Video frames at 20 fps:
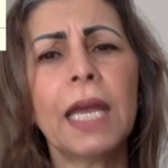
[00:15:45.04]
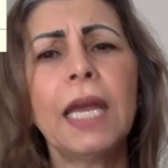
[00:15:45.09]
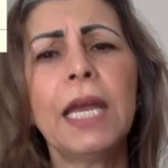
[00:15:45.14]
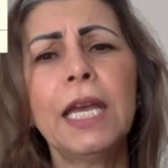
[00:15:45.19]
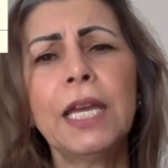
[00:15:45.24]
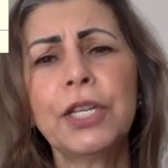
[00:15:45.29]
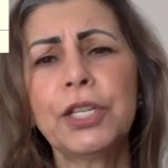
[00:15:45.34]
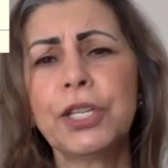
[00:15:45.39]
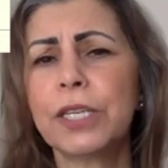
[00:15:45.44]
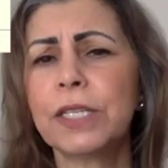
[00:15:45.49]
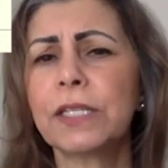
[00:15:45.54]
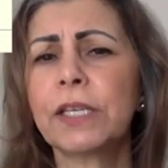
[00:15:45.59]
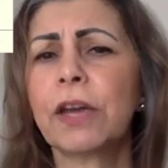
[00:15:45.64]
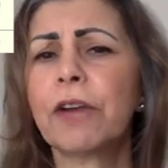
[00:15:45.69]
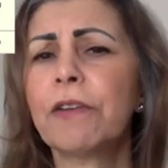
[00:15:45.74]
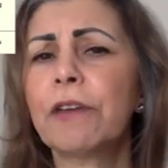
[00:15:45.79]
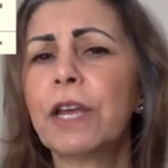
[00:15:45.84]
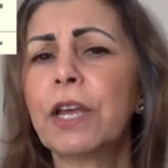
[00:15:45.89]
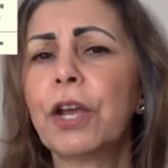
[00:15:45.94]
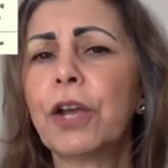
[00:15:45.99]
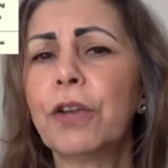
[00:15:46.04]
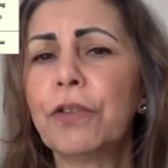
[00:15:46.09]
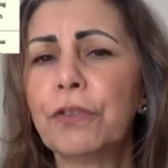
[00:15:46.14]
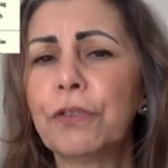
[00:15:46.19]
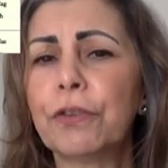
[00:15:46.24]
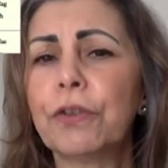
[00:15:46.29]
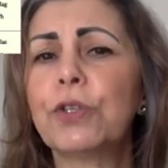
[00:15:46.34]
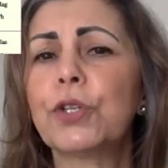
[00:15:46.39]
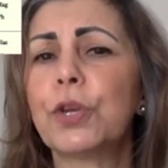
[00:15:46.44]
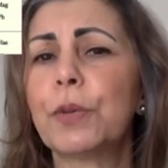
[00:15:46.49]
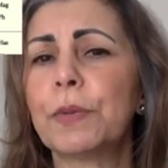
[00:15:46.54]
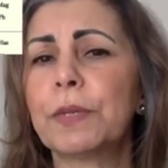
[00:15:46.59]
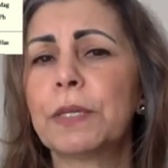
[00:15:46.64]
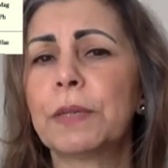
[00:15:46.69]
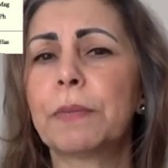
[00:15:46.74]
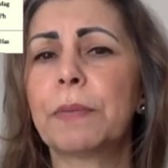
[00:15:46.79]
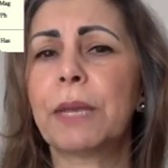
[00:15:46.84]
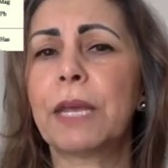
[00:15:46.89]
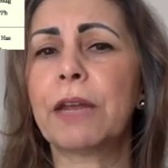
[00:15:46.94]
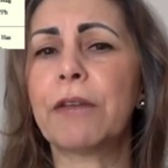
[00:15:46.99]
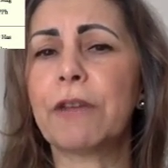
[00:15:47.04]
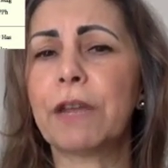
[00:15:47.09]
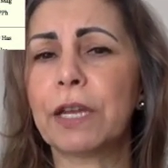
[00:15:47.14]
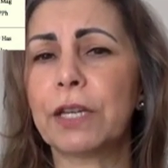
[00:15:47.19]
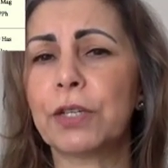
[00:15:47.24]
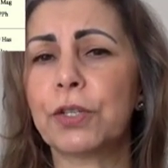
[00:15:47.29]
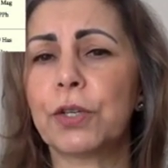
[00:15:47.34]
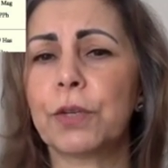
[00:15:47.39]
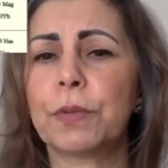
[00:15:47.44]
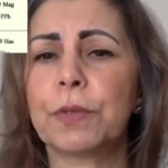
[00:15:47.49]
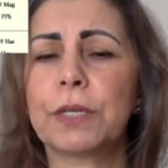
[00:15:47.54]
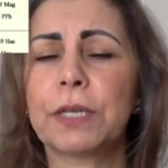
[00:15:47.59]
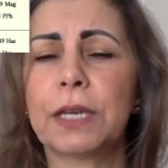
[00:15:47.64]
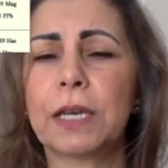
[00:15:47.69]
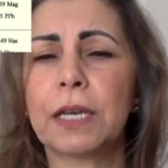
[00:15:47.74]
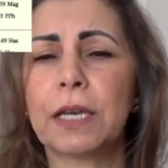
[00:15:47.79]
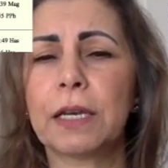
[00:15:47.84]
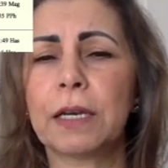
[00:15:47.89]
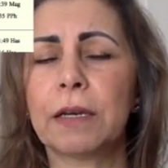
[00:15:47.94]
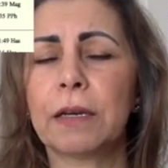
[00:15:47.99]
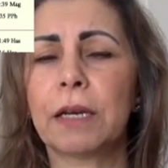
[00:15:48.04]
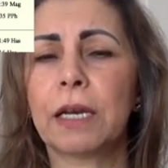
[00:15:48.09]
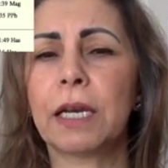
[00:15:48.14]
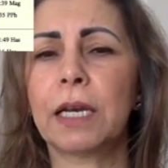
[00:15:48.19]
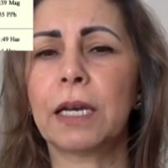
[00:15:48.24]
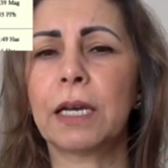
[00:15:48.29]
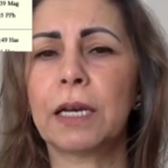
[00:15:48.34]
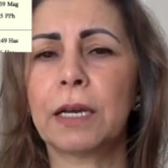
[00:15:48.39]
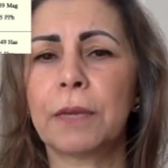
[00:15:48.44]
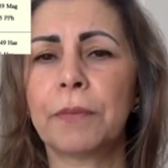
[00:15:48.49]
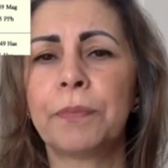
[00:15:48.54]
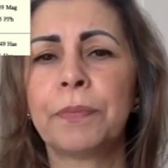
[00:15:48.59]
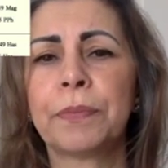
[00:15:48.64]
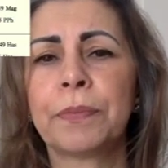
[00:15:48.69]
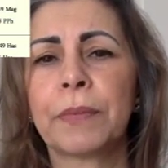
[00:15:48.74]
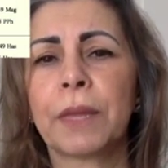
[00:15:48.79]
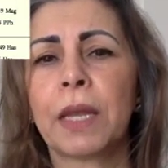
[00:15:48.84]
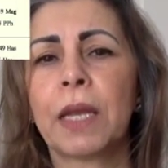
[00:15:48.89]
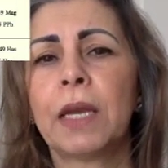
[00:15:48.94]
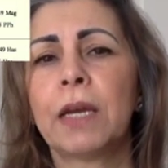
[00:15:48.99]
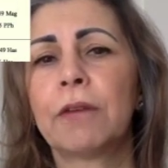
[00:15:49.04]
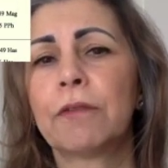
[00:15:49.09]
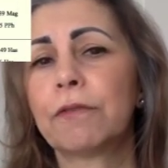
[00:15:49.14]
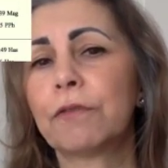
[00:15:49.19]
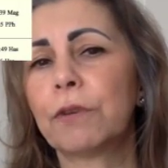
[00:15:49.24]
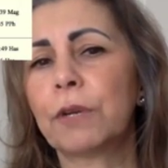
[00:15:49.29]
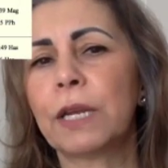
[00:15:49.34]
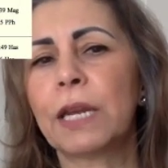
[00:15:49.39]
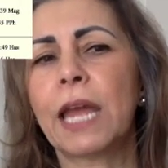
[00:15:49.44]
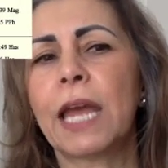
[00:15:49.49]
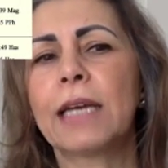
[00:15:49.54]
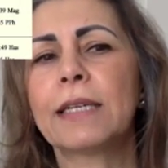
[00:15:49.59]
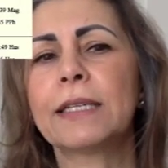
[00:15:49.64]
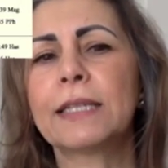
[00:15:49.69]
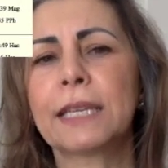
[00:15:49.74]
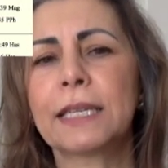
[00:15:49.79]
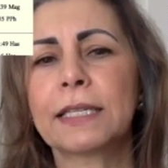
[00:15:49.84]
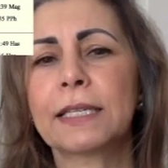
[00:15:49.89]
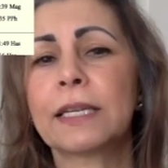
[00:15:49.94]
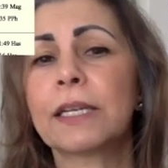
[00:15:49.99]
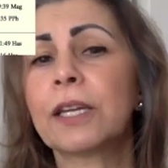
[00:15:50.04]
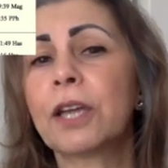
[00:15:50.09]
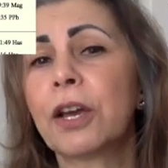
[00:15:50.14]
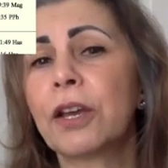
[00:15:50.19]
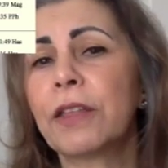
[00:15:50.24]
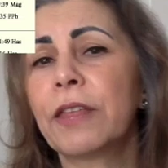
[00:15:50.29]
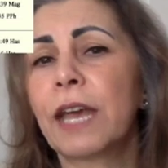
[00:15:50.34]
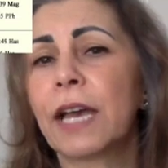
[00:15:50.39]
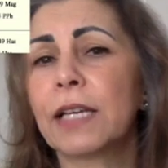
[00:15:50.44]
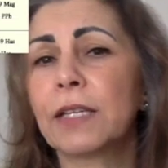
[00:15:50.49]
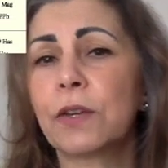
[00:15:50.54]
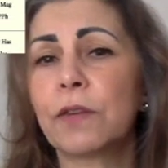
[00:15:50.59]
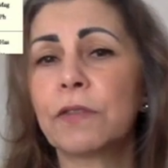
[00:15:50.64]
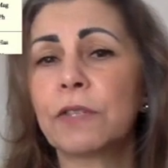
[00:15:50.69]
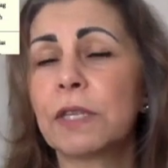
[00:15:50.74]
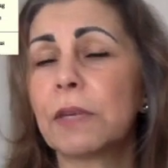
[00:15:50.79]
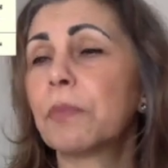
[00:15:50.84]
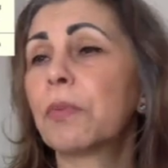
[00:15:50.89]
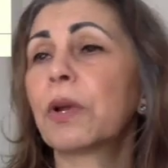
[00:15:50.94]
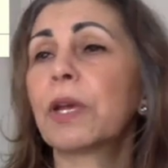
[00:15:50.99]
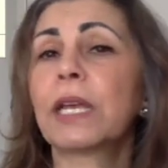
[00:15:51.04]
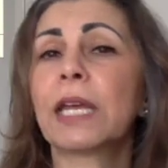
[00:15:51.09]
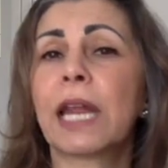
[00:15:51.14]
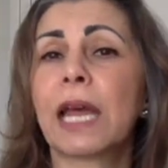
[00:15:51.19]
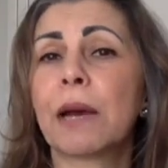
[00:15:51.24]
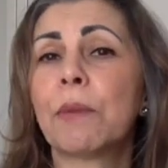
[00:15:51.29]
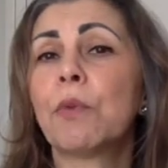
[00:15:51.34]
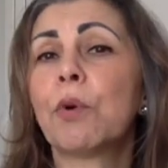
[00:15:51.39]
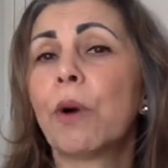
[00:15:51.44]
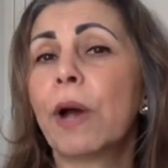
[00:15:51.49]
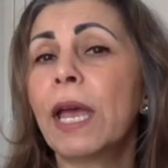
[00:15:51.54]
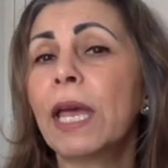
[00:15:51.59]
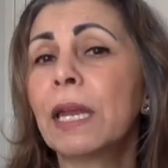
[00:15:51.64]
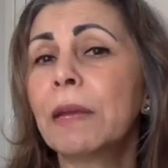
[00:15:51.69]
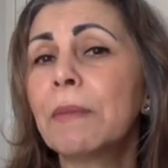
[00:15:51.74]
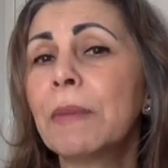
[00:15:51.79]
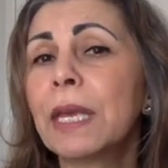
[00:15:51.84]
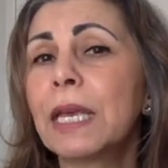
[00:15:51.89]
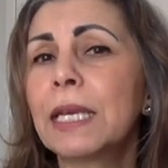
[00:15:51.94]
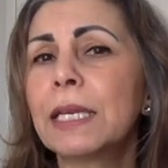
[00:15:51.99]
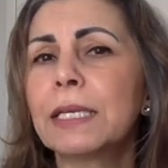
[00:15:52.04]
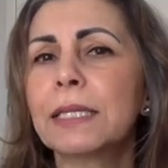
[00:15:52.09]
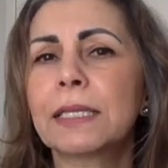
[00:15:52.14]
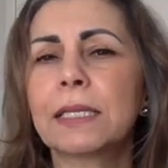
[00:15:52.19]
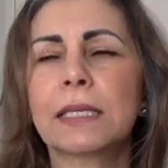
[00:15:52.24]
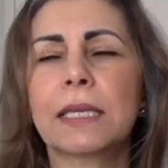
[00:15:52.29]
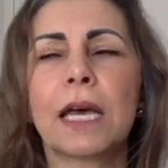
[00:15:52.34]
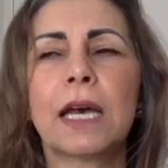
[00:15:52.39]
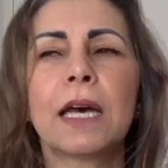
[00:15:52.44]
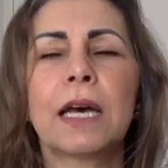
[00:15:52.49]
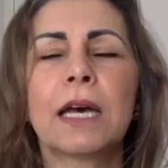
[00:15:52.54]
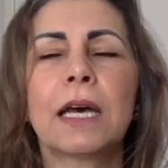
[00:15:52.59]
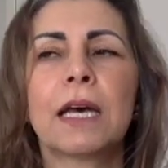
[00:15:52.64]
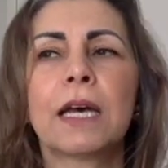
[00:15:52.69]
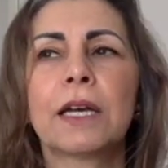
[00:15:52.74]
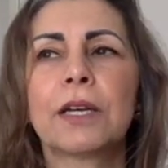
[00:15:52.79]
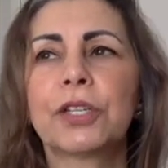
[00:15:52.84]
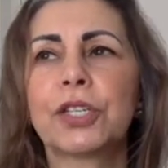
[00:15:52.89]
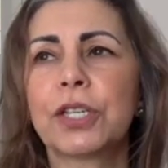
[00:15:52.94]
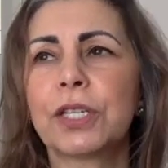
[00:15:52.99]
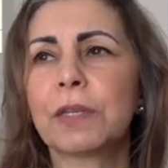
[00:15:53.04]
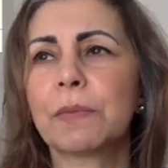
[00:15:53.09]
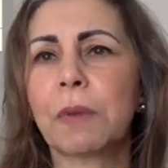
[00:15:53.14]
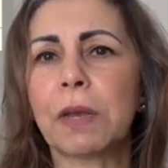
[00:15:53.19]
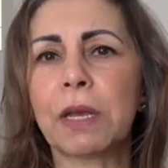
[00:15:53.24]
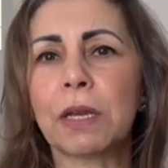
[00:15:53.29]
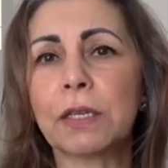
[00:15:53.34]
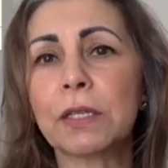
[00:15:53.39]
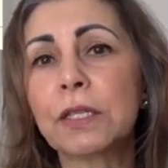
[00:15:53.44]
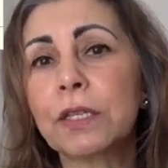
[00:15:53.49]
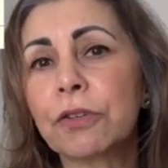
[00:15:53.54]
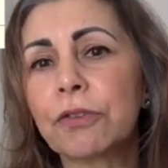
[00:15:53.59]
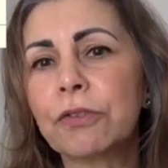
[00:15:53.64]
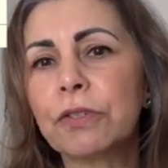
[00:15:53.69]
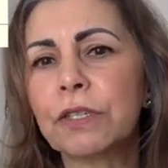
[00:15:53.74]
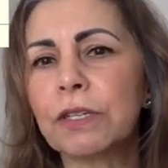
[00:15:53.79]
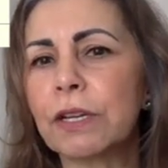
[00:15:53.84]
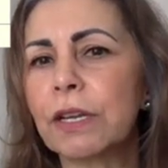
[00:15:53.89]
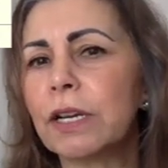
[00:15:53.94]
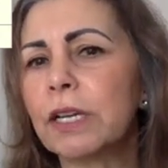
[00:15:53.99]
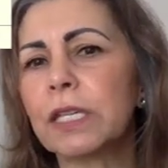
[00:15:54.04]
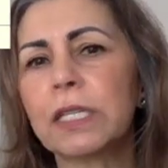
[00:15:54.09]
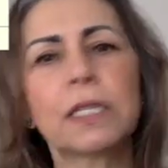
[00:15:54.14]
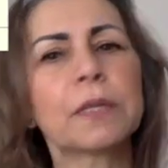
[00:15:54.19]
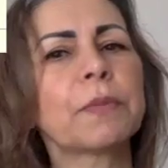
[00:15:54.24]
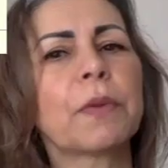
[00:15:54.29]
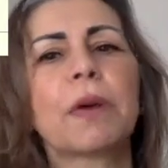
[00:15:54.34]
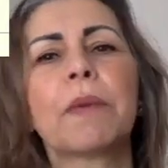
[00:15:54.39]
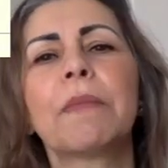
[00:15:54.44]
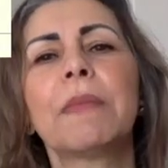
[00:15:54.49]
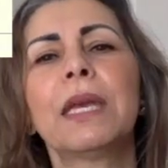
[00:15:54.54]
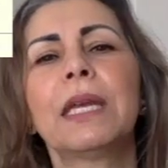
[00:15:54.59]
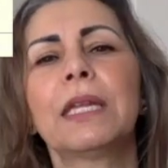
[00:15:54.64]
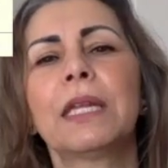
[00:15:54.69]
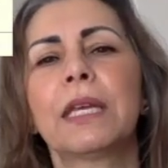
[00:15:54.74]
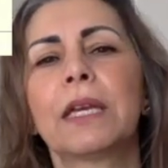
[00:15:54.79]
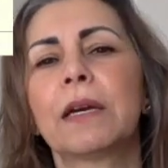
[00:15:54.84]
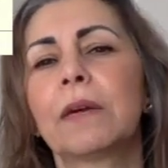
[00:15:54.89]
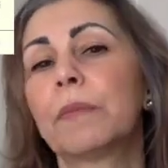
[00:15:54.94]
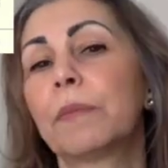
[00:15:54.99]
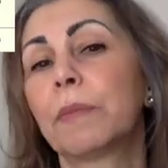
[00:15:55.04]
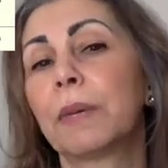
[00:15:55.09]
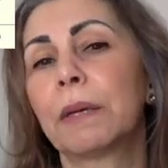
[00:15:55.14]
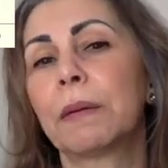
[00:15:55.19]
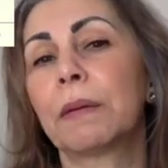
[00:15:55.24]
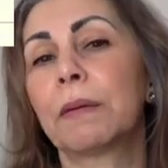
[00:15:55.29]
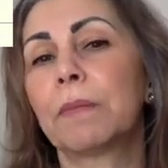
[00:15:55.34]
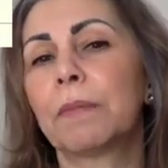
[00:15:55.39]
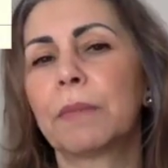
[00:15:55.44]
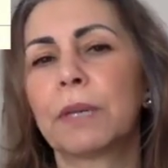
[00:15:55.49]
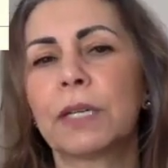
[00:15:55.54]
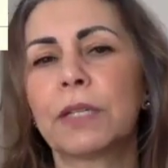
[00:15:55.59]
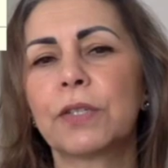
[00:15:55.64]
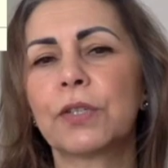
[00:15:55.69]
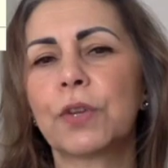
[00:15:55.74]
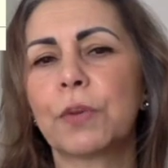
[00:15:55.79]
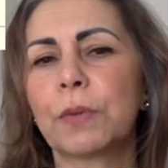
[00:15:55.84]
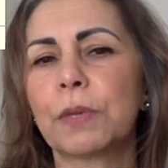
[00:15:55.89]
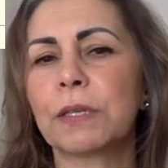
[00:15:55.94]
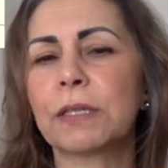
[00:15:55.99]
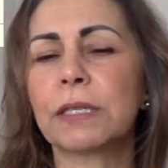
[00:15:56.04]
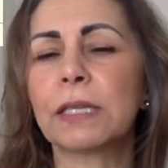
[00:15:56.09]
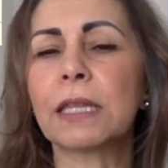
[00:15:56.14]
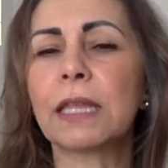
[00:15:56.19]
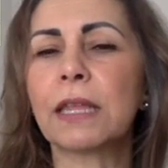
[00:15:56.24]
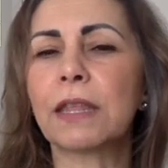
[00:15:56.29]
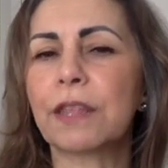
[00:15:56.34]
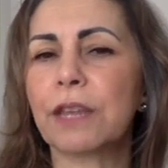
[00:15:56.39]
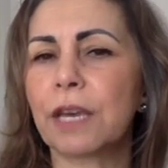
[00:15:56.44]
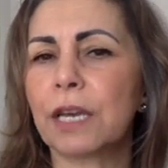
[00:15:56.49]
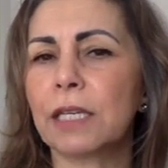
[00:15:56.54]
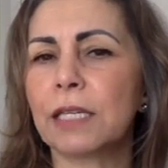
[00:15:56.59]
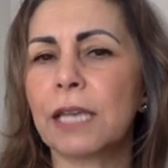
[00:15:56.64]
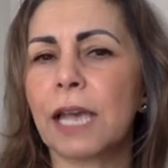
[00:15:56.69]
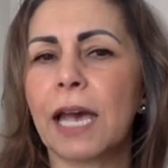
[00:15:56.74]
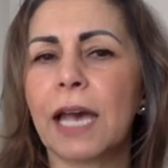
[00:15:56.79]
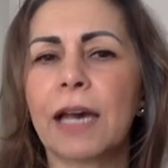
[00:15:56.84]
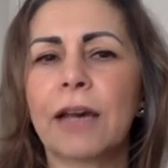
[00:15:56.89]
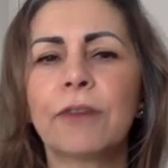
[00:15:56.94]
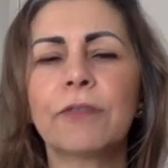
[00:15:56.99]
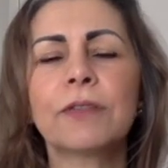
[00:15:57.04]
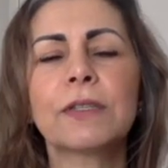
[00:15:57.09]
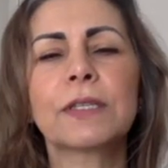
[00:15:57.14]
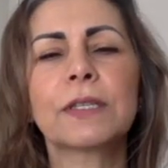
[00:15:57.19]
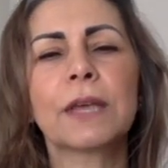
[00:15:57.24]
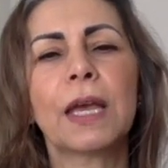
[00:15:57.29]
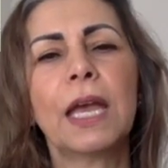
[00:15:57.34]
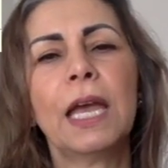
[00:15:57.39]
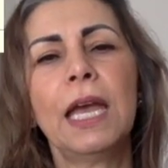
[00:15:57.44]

She's currently going through Jupiter period. Jupiter ruling her 6th and 9th house, obviously bringing out more enemies. She's being scrutinized by media because Jupiter is in the 3rd house.